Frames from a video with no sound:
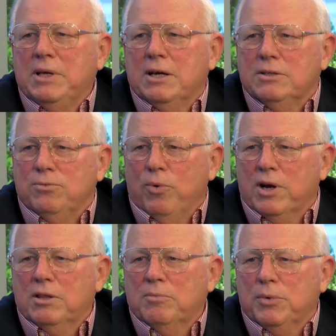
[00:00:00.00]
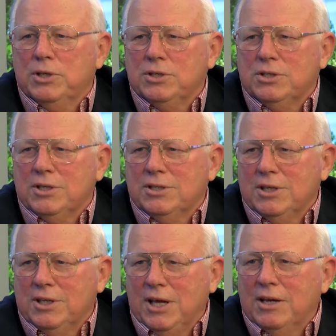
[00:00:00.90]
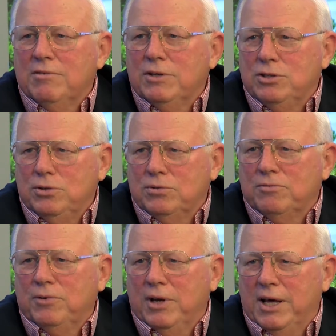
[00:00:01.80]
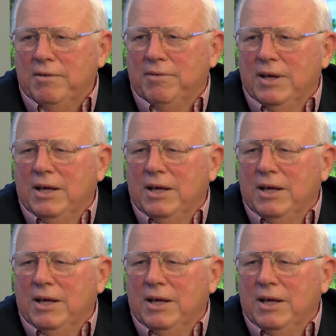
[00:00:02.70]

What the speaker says: because one of the bridges is at the end of its useful life.